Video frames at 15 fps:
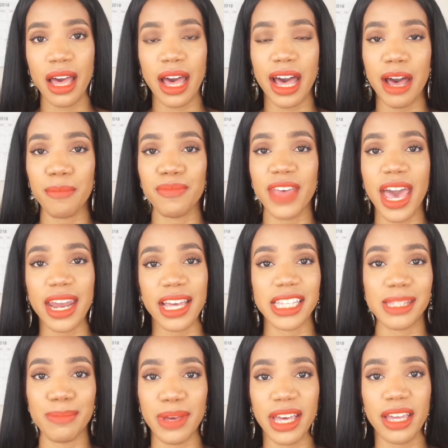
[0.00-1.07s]
That
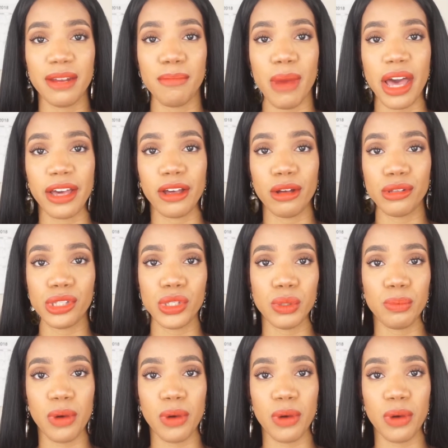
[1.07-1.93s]
has been my go-to